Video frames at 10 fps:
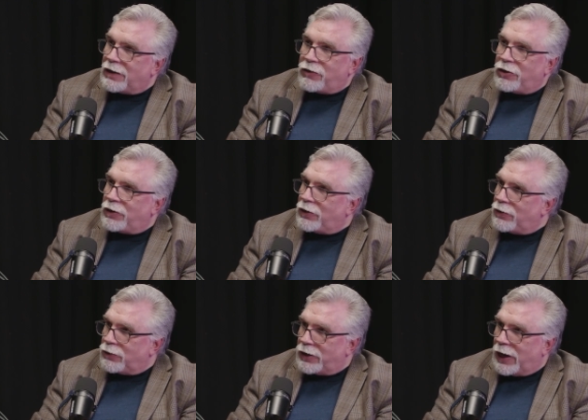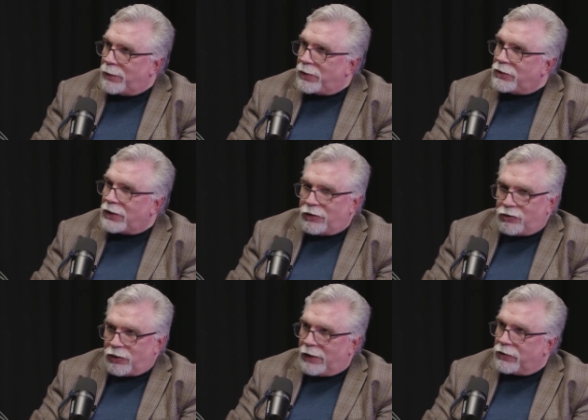And if you don't, what happens? That
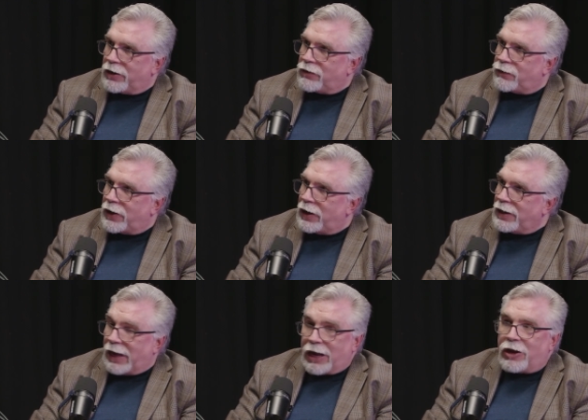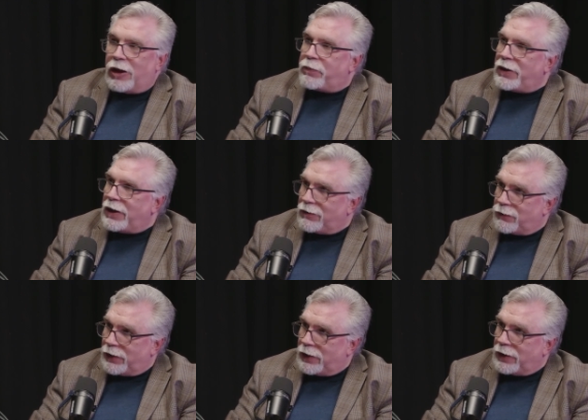driver gets fined, that company gets
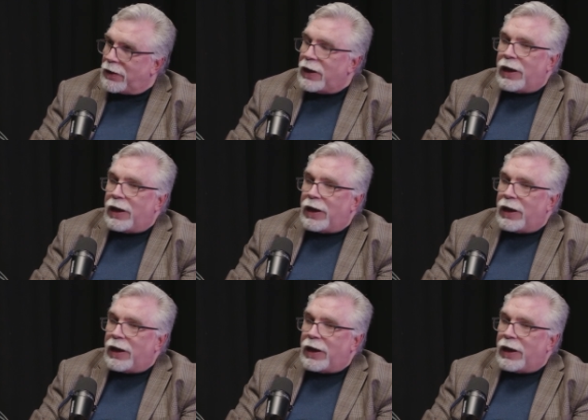fined,